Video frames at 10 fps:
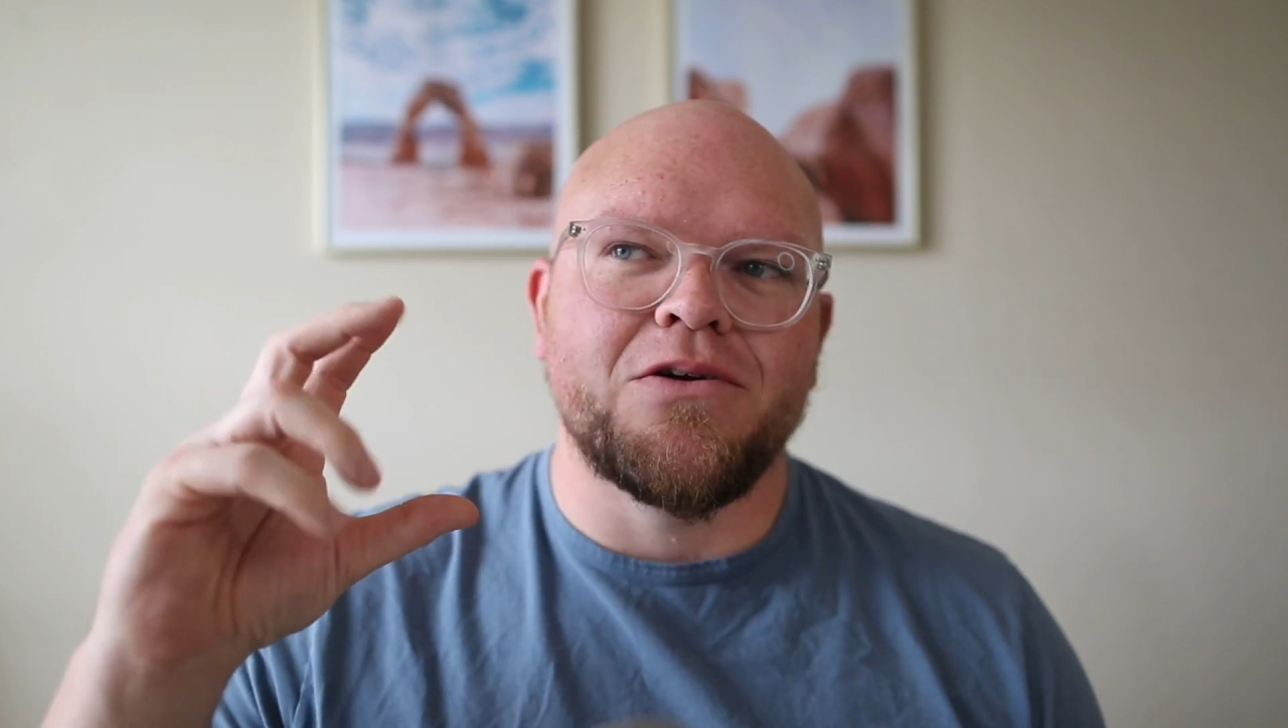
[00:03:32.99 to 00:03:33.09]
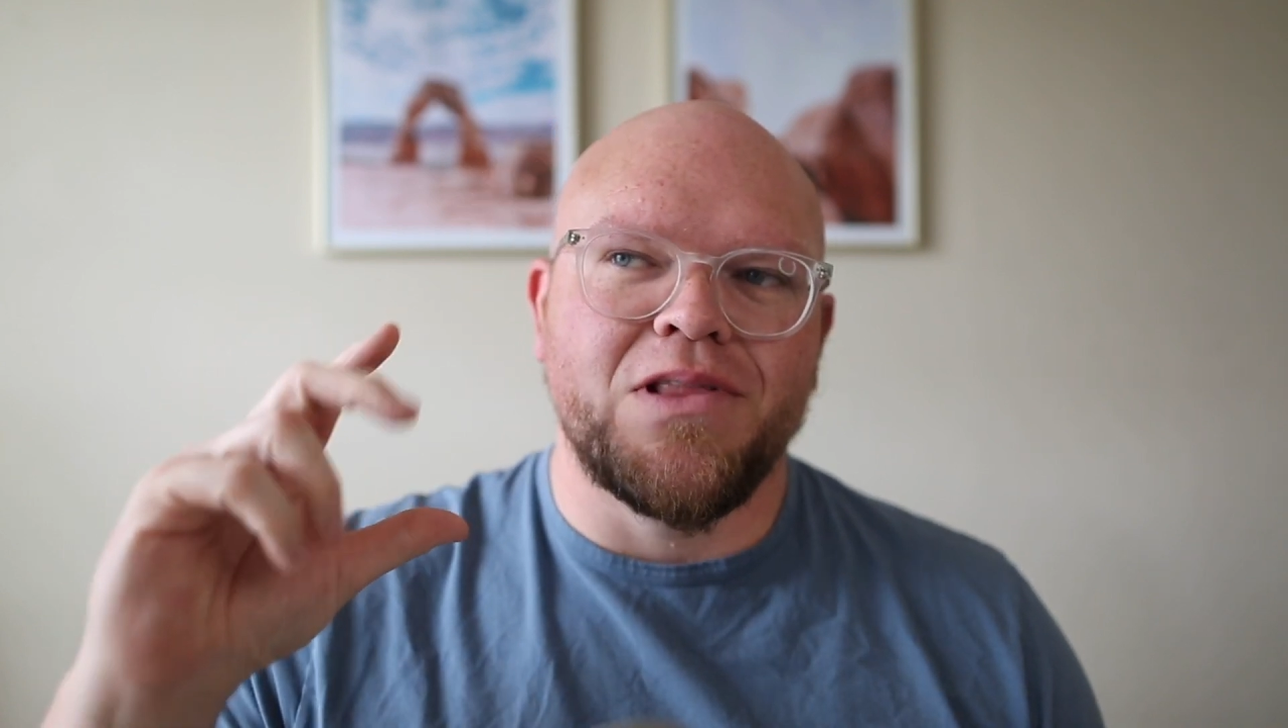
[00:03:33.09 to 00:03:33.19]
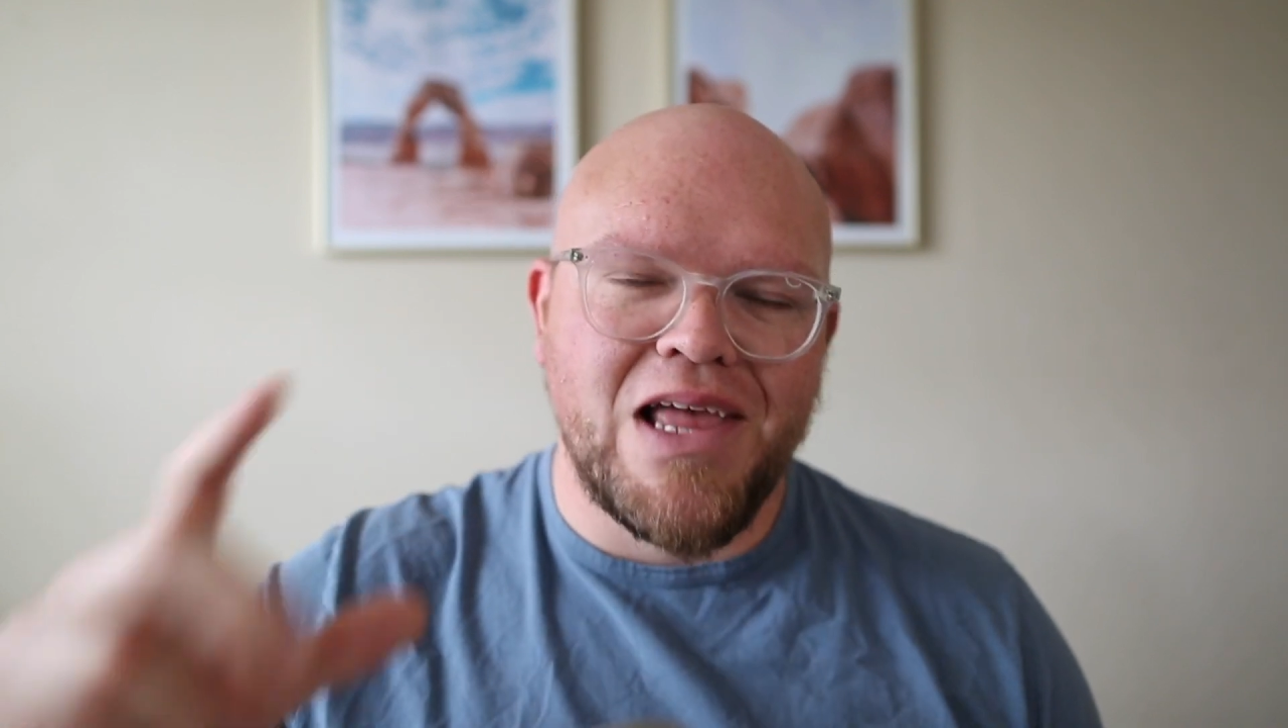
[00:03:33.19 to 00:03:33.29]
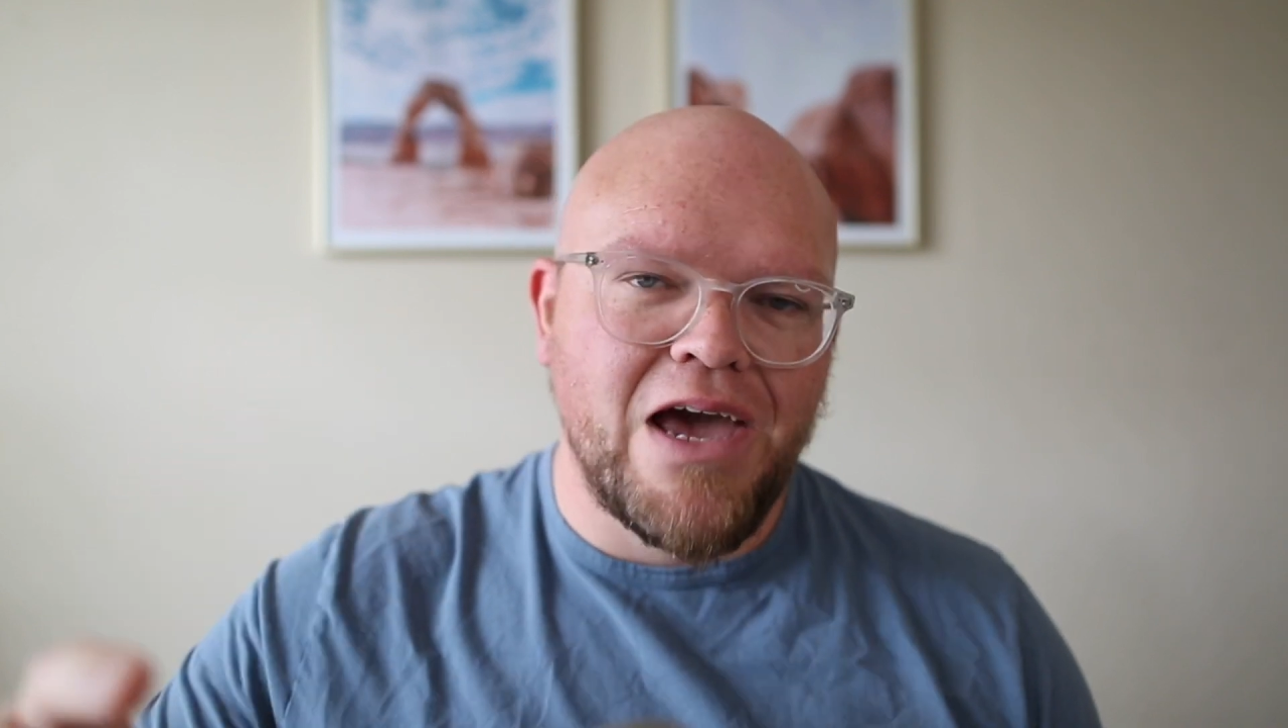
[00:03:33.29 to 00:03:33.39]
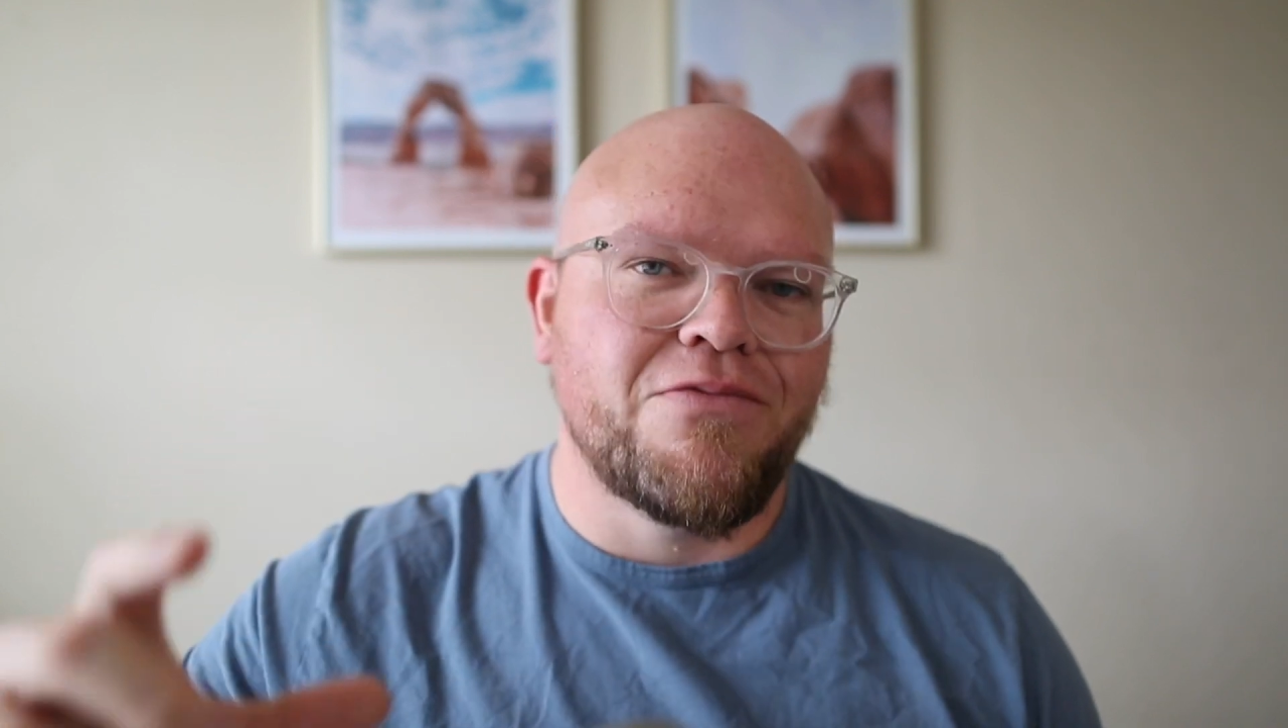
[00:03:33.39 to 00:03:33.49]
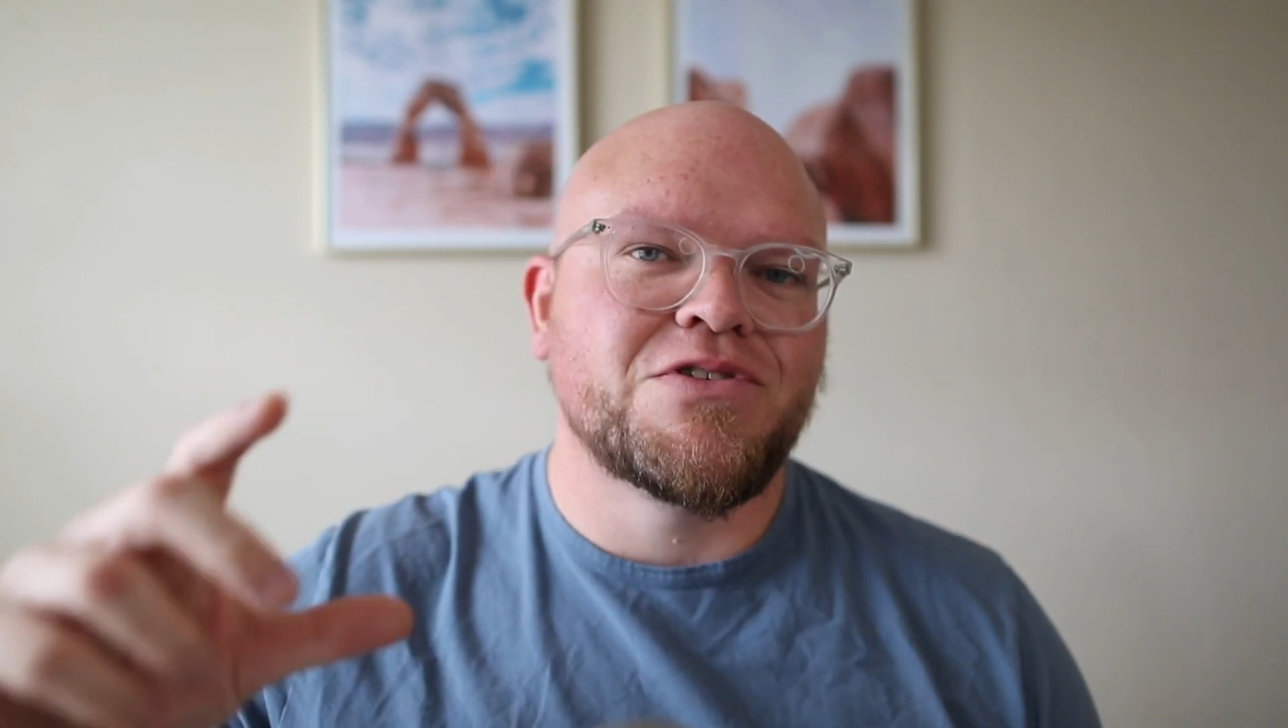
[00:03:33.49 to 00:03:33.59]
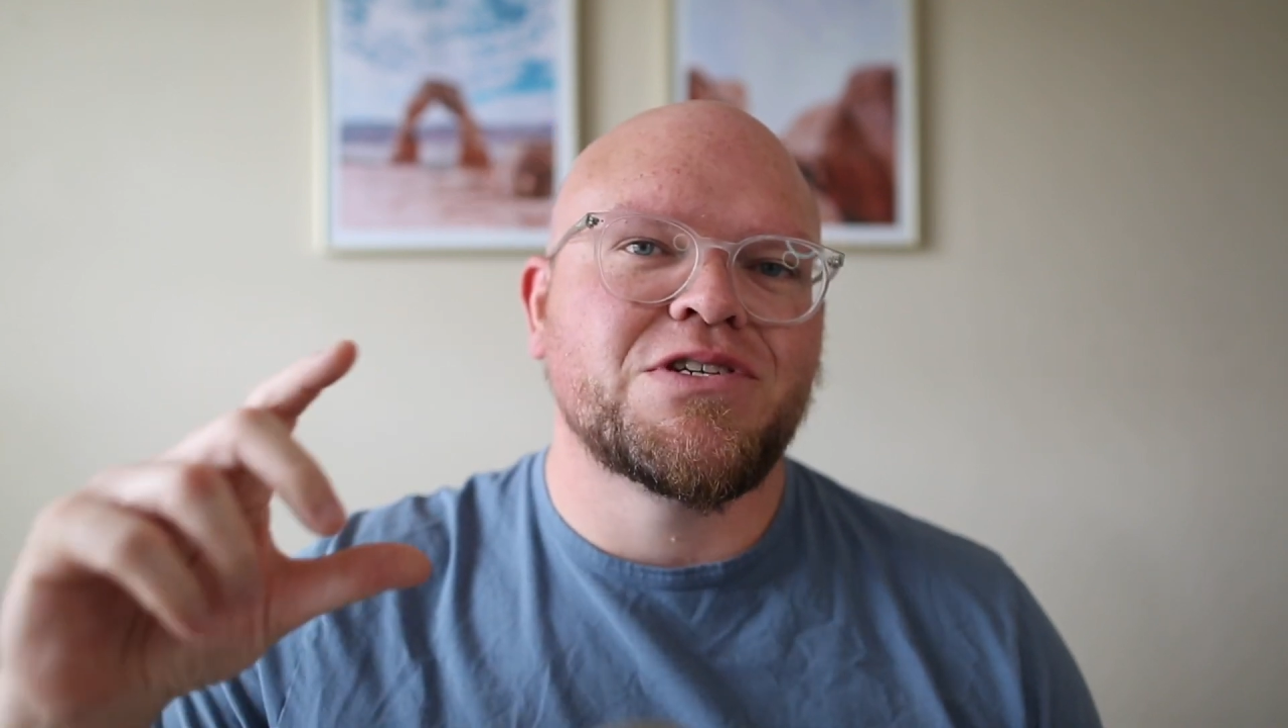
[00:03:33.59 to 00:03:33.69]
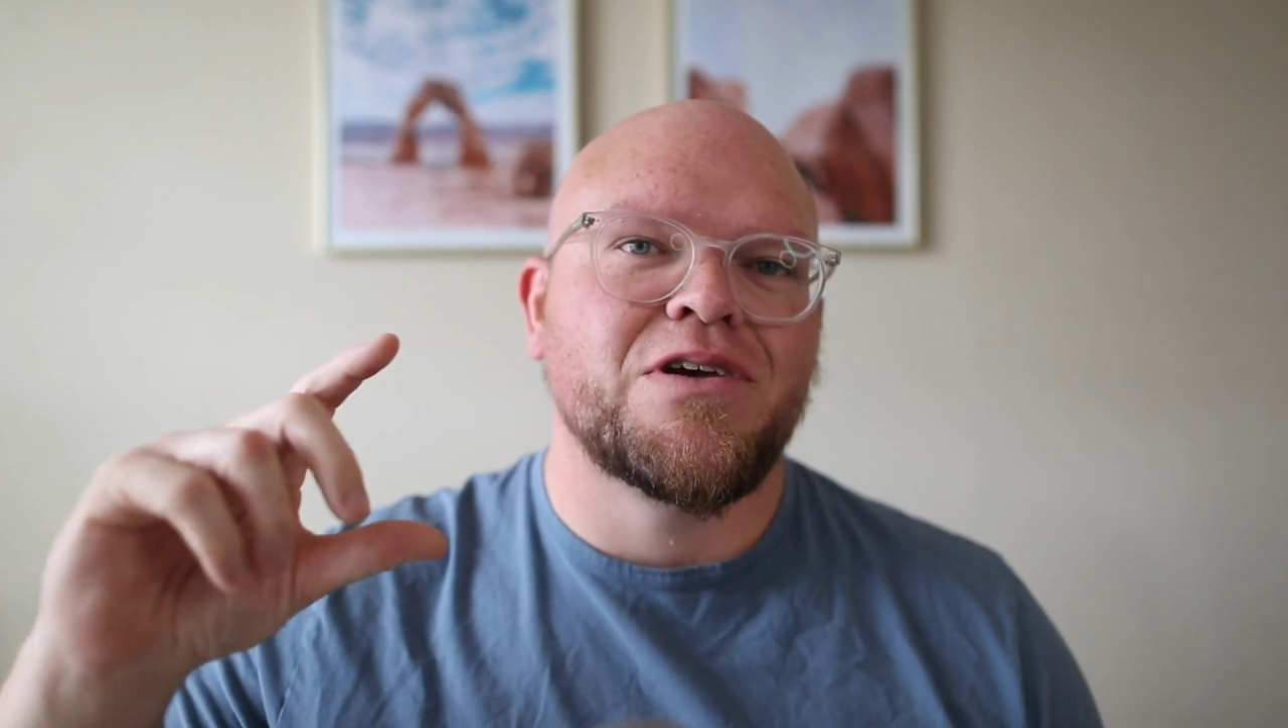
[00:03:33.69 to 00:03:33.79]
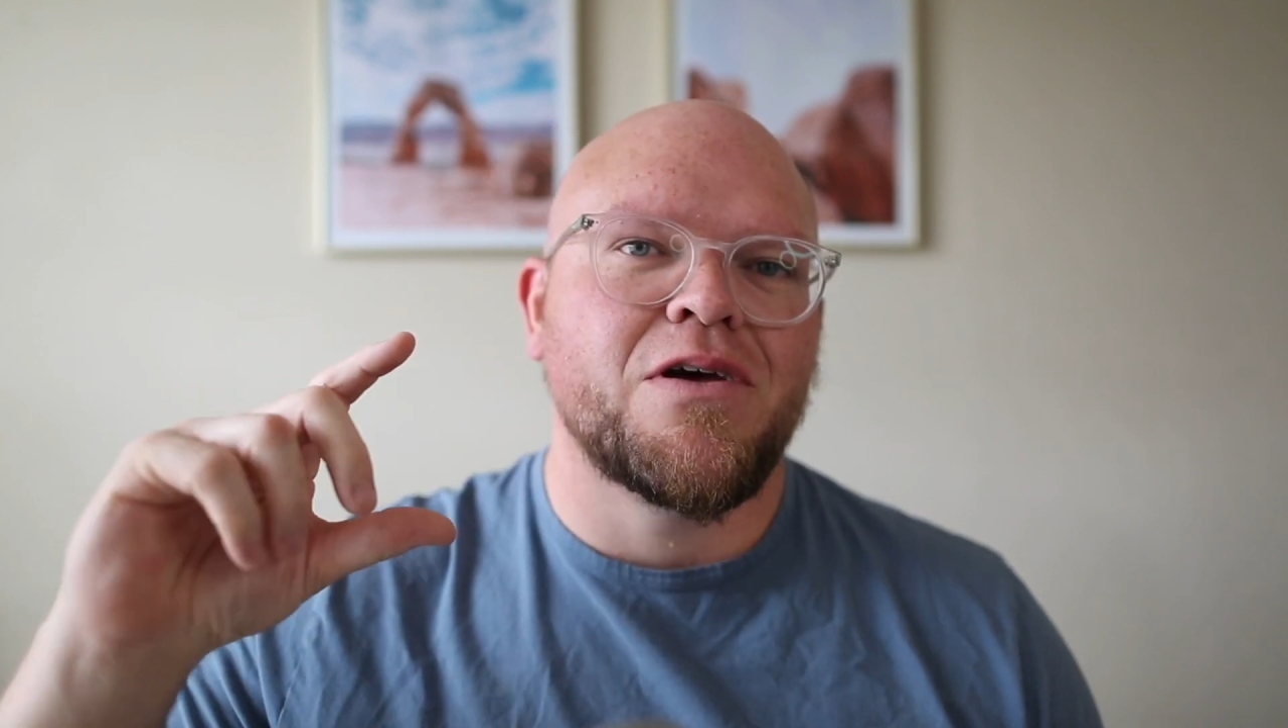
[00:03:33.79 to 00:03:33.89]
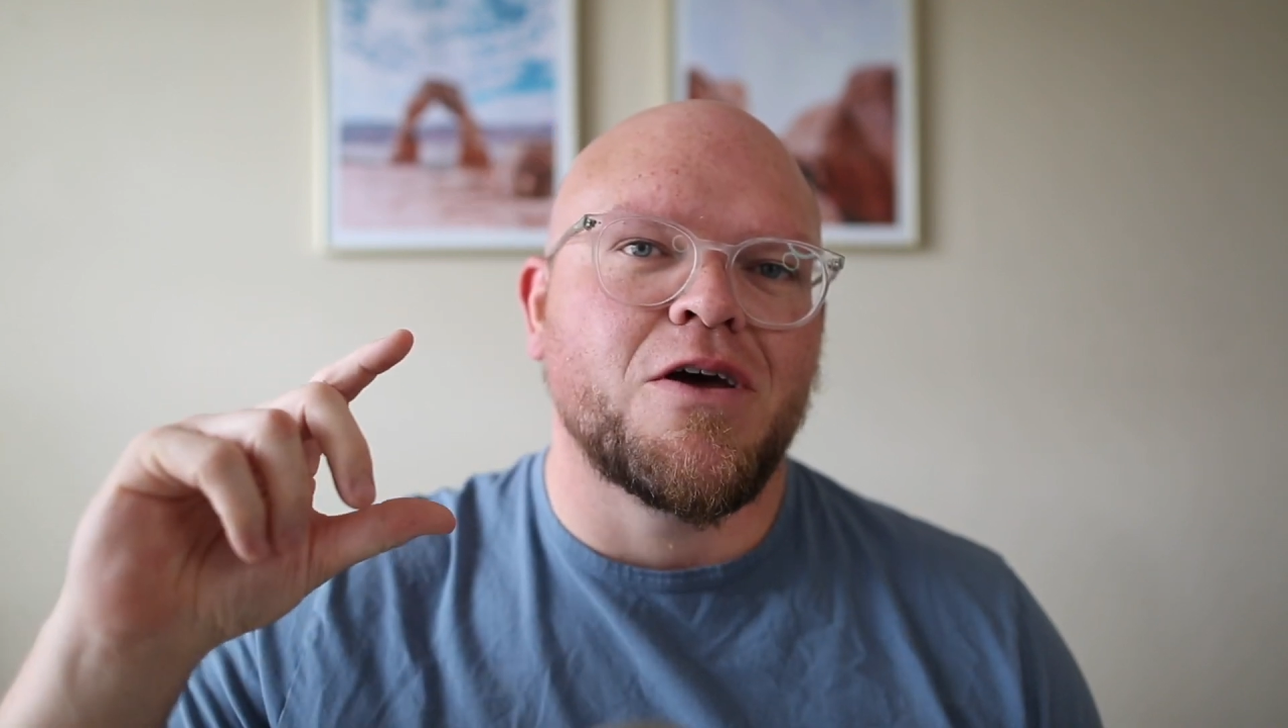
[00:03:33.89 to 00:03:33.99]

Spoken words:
life's